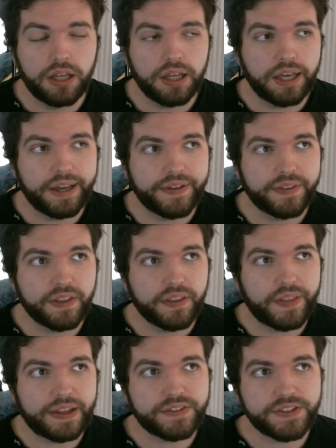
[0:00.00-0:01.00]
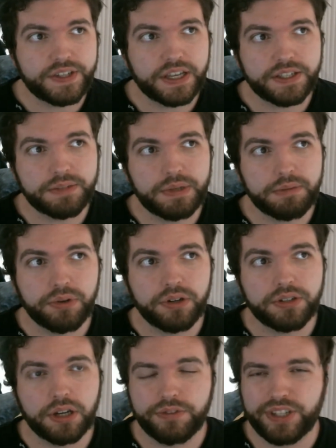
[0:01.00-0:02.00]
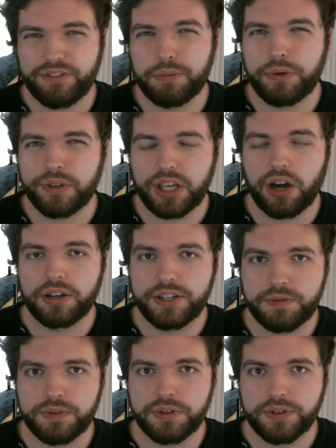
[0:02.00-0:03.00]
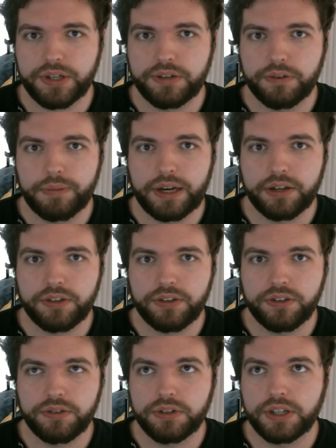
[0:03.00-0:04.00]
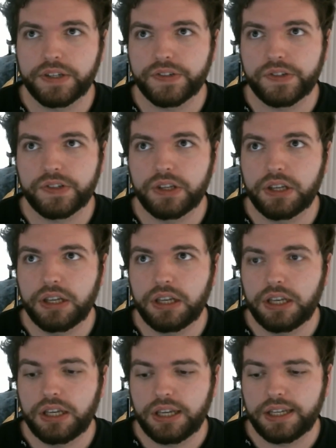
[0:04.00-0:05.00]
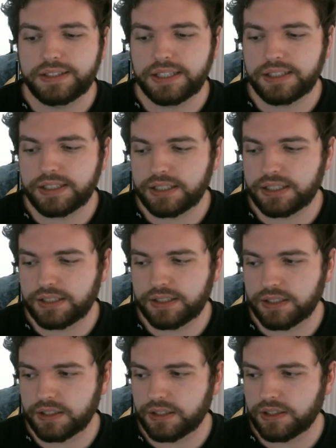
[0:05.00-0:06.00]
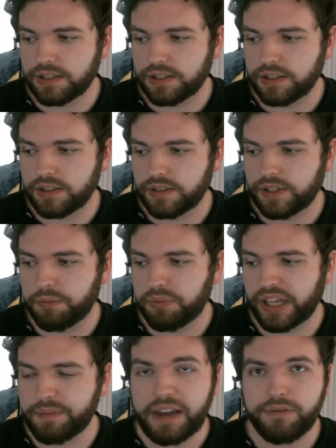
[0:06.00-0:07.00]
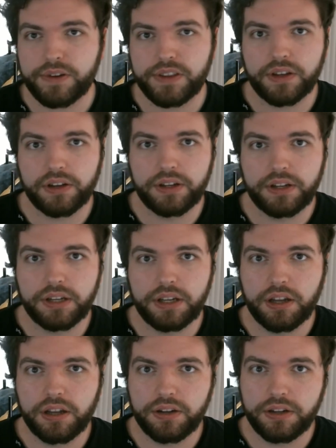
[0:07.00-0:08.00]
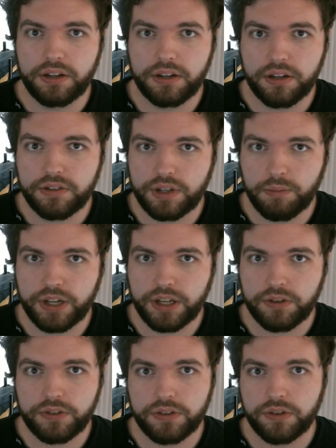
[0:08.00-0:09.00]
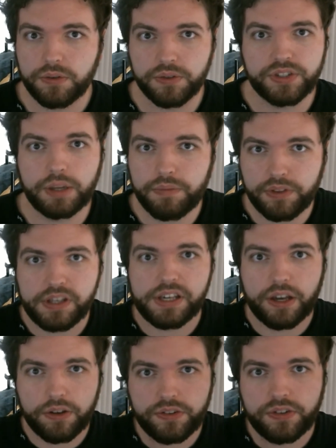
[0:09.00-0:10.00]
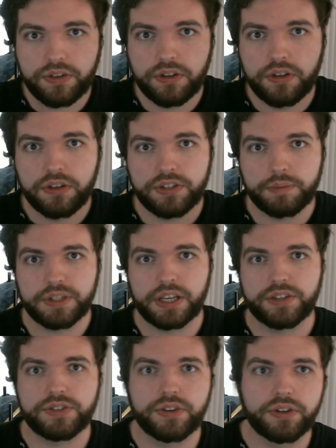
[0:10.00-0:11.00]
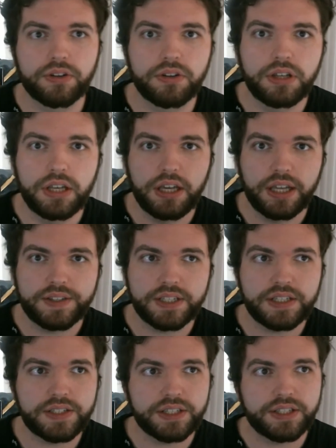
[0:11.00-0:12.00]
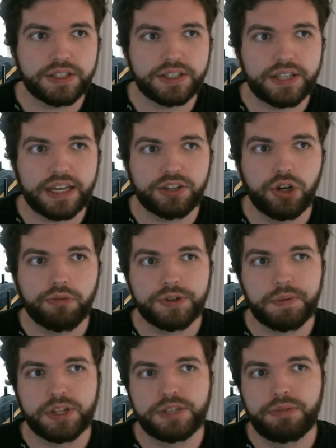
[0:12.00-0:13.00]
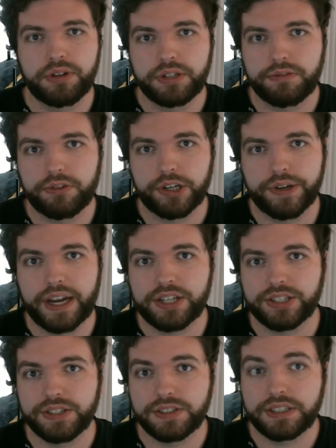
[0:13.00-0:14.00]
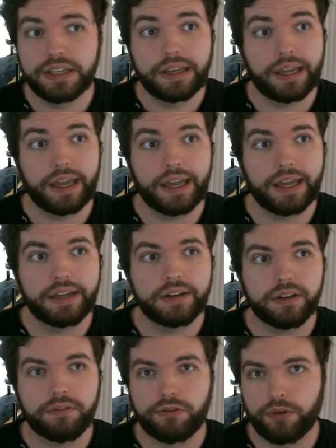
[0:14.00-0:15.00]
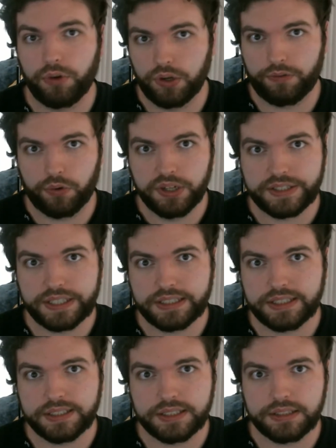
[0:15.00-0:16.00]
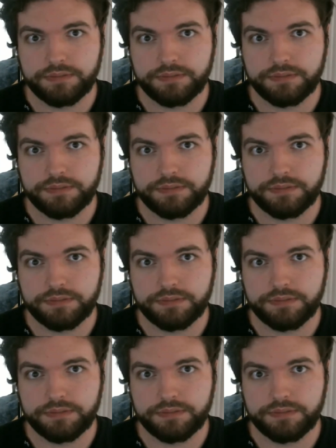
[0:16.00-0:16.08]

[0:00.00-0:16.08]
And that just takes a big burden off. And you have to be really honest with yourself about it too, because it's easy to blame everything on someone else or something else, something external. It's easy to take no responsibility for your actions, and of course that's easy.